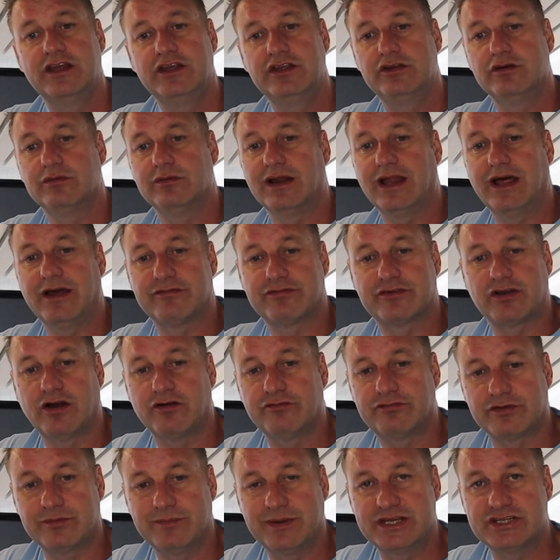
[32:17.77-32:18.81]
You will have
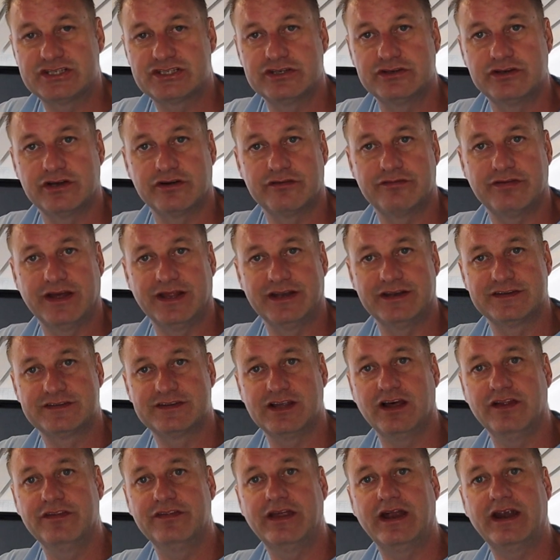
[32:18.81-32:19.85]
confirmation your van is
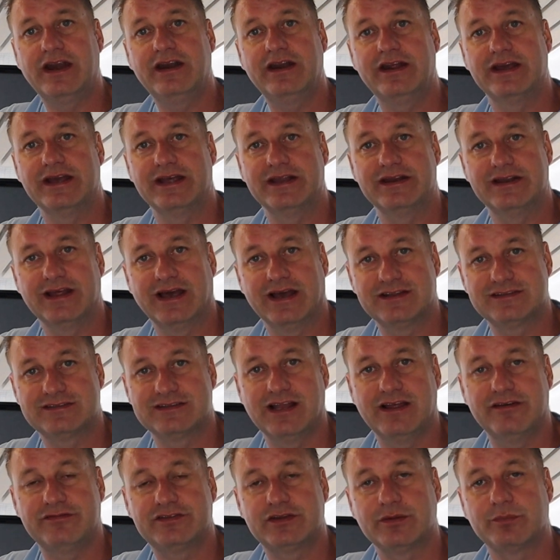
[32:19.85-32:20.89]
on there, it has
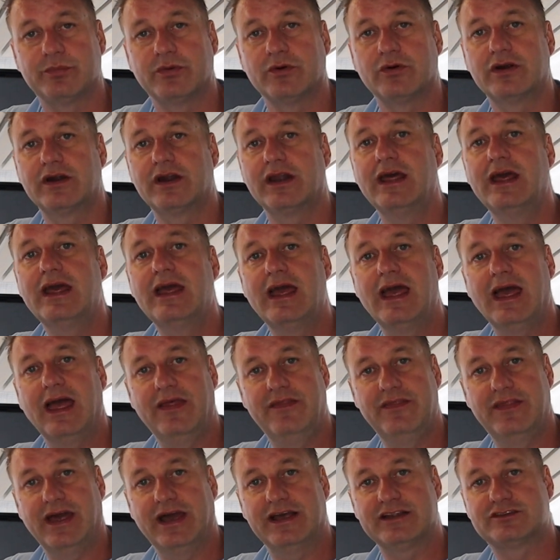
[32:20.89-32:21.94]
left the port,
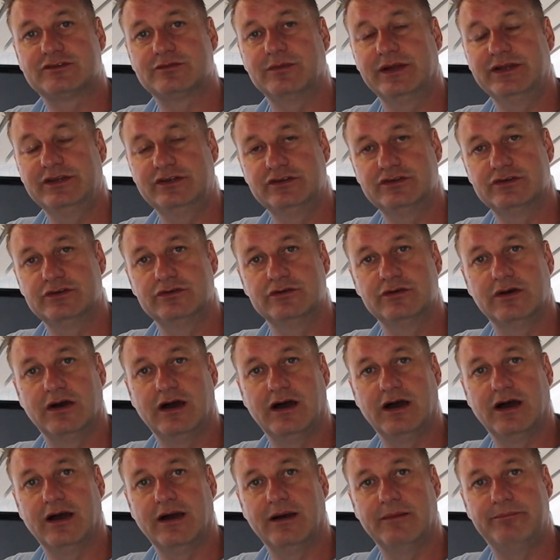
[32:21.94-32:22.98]
and that's when you
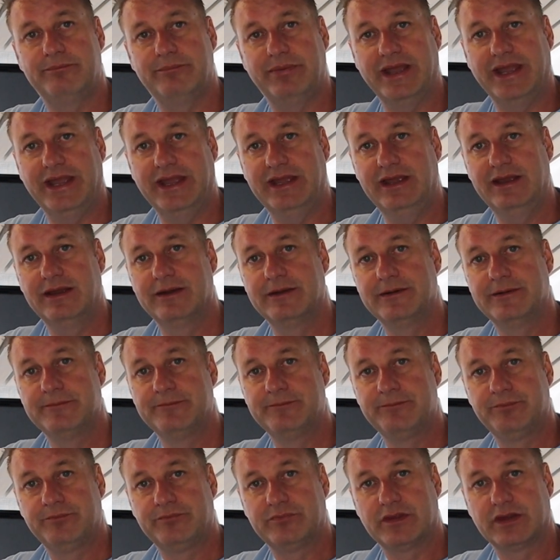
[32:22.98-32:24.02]
pay
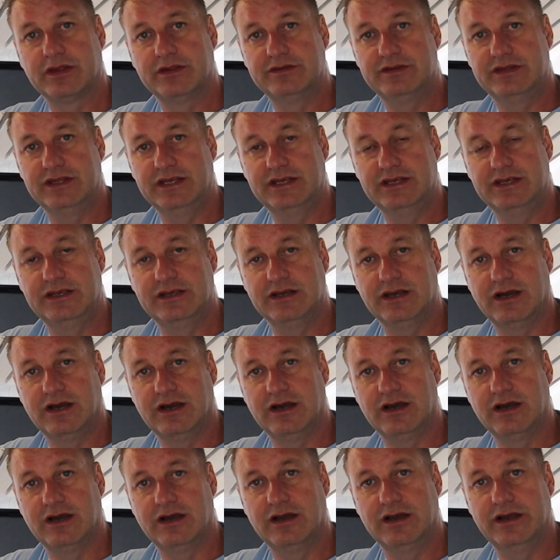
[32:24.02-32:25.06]
the
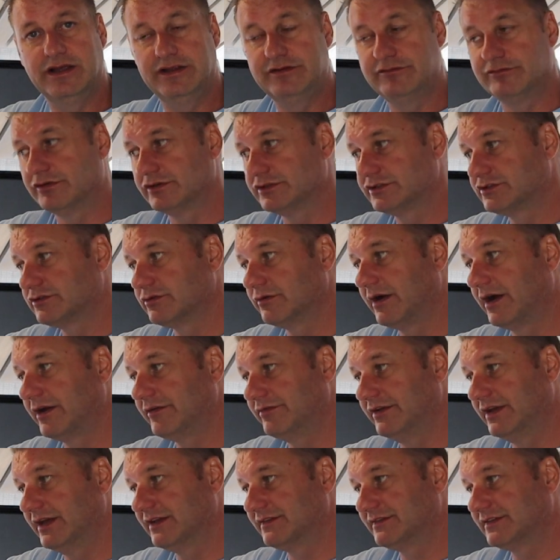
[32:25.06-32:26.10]
invoice to
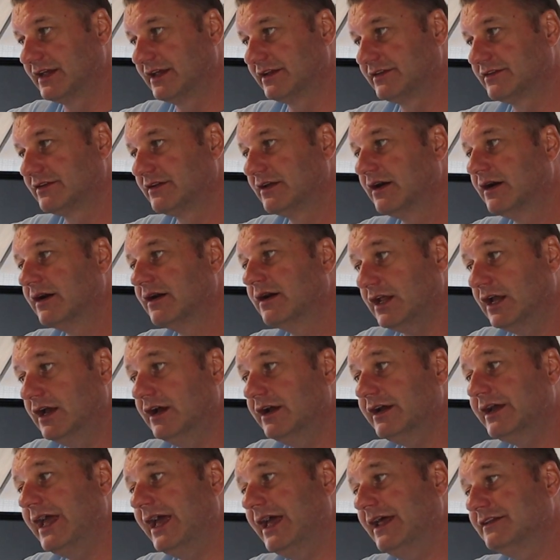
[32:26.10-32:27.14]
IVSS.
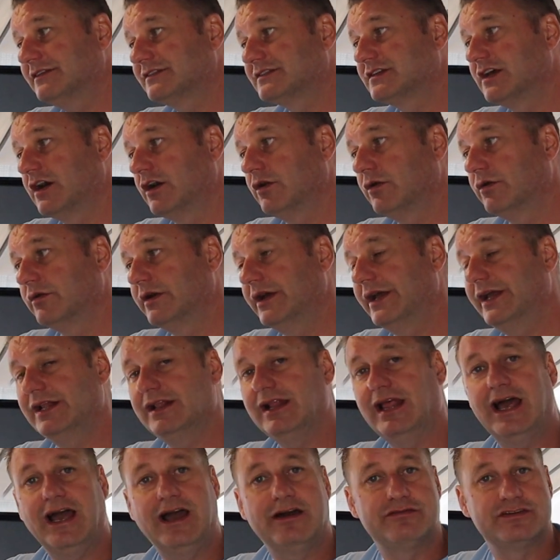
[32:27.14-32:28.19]
Again, so
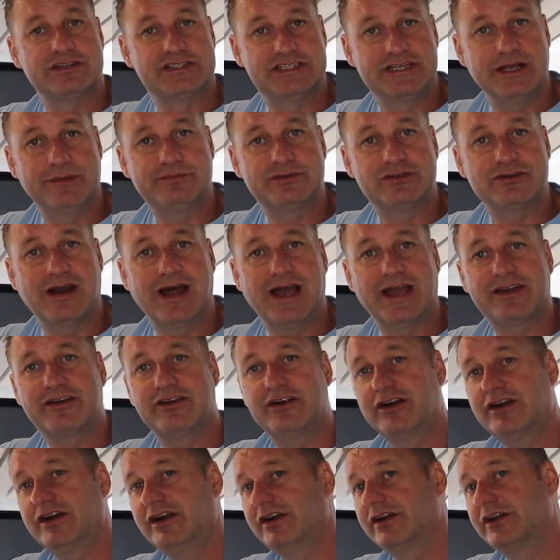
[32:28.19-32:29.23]
it'll have a ship
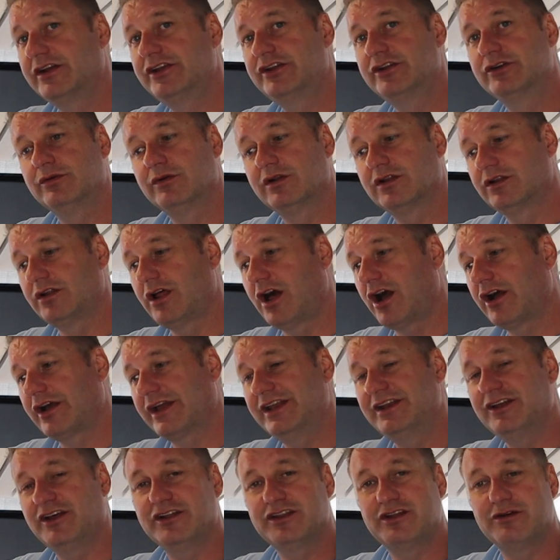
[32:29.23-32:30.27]
tracker. You will log
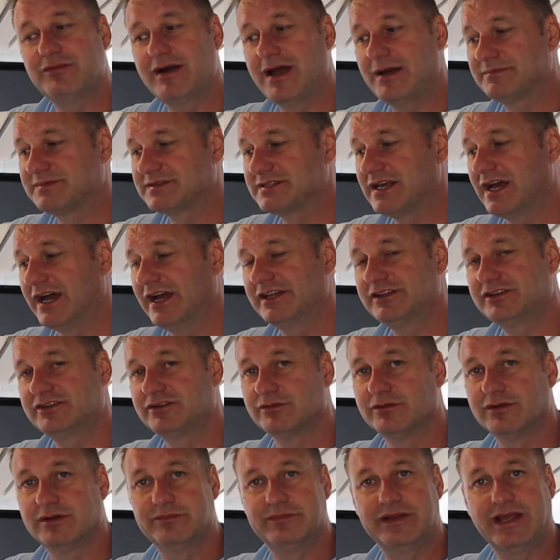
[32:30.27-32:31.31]
in on the website,
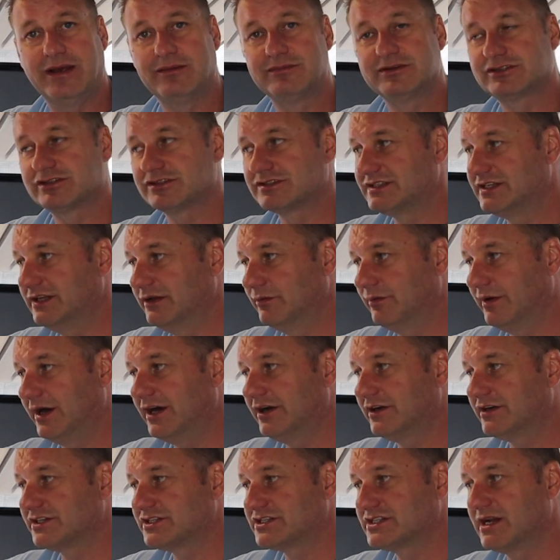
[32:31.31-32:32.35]
you will be able to see
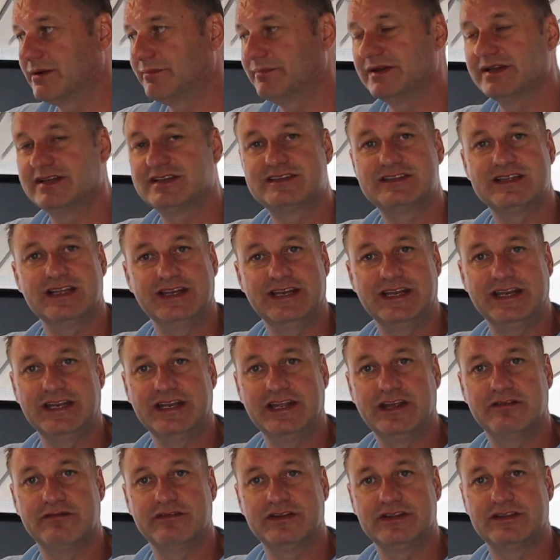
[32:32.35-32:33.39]
where the ship is at any
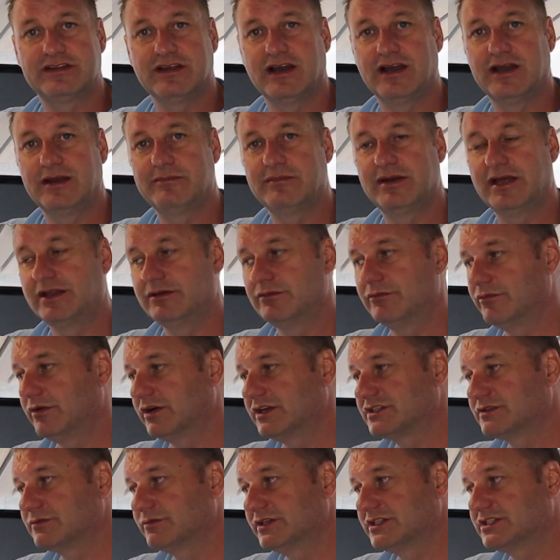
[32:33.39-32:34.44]
given time and
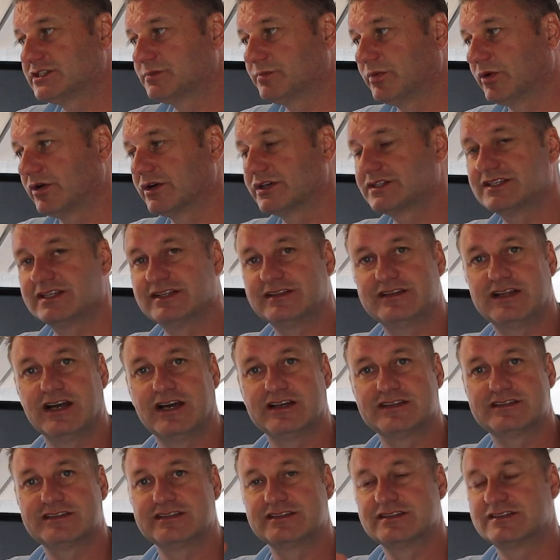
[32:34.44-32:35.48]
which ports it
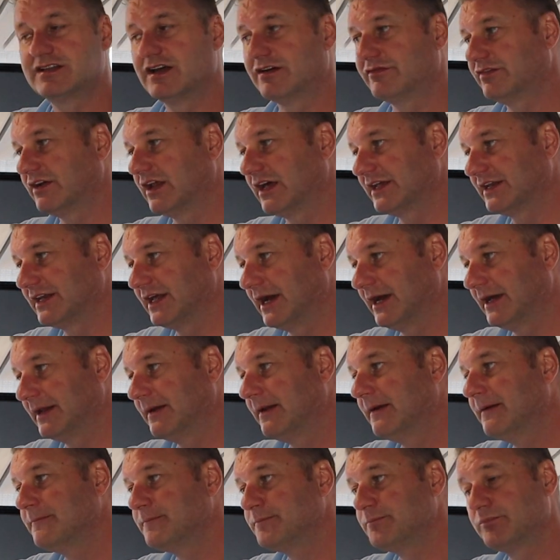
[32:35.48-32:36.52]
does and stuff like that.
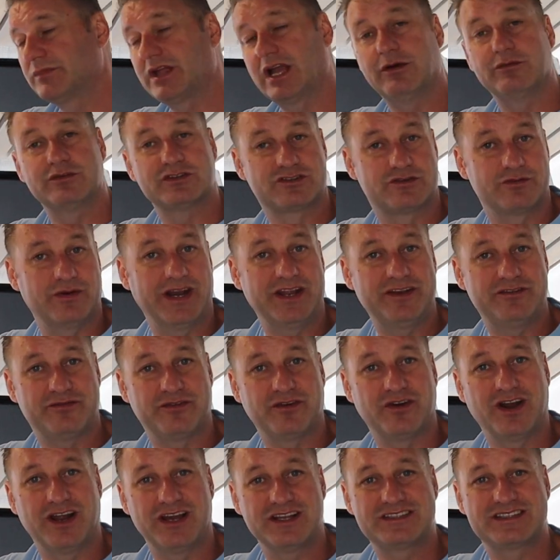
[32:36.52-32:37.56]
That was great
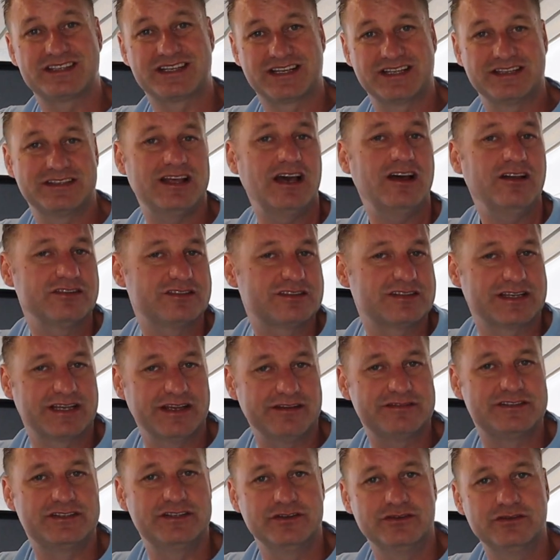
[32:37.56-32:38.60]
for us, because that also
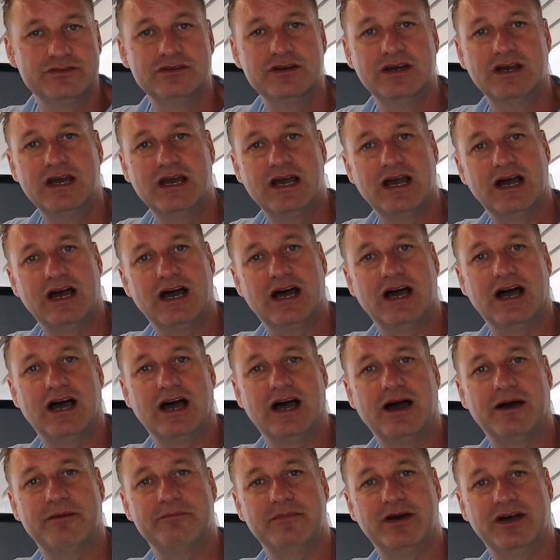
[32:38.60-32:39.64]
gives you
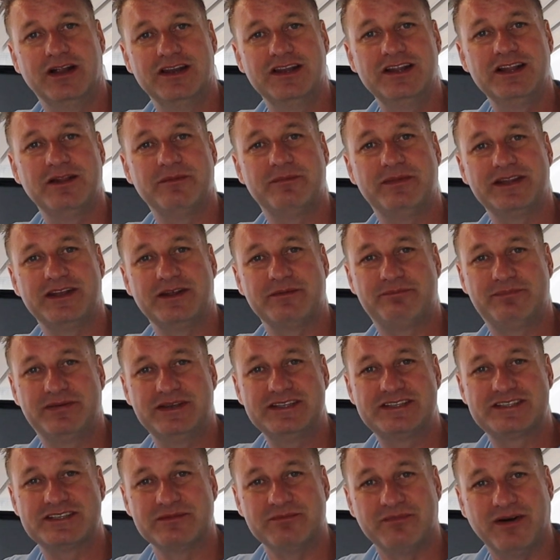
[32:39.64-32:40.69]
a little bit of
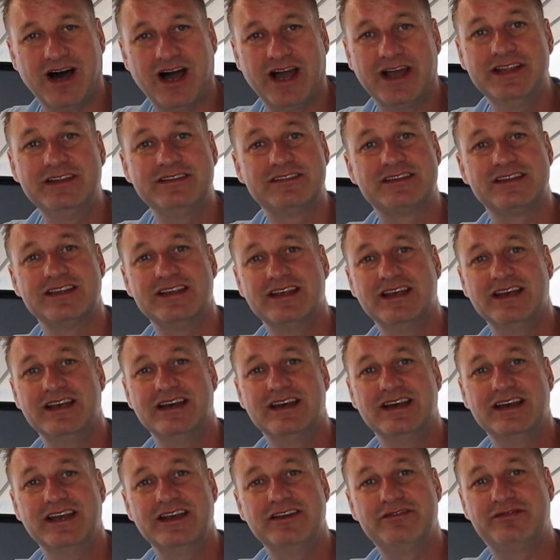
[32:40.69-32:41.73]
peace of mind
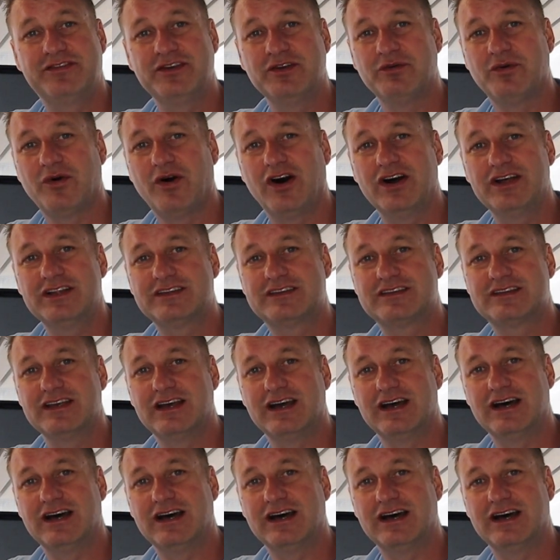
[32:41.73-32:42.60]
if you want,